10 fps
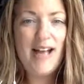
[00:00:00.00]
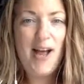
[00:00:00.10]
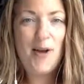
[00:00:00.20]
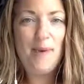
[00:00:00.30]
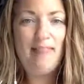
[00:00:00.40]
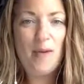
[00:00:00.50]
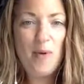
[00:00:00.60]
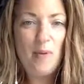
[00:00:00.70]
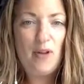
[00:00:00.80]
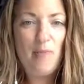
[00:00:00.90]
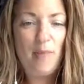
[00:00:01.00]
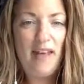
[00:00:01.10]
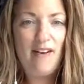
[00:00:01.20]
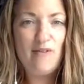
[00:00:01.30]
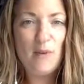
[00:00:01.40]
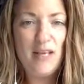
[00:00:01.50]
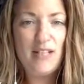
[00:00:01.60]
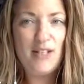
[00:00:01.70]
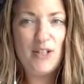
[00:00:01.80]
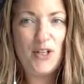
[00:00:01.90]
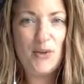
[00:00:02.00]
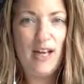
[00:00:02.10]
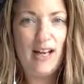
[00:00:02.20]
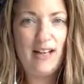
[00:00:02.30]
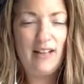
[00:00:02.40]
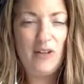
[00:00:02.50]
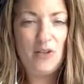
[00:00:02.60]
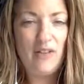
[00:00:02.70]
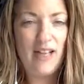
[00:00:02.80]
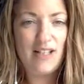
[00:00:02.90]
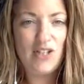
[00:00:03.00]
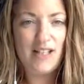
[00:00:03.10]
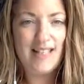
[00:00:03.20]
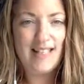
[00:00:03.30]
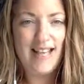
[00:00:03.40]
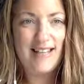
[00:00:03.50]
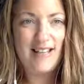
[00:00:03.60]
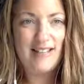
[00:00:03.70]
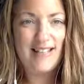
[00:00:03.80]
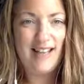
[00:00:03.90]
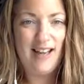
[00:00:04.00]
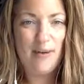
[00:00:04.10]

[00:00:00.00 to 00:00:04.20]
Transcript: and then we put them up there every week, and so you'll get a little notification to say that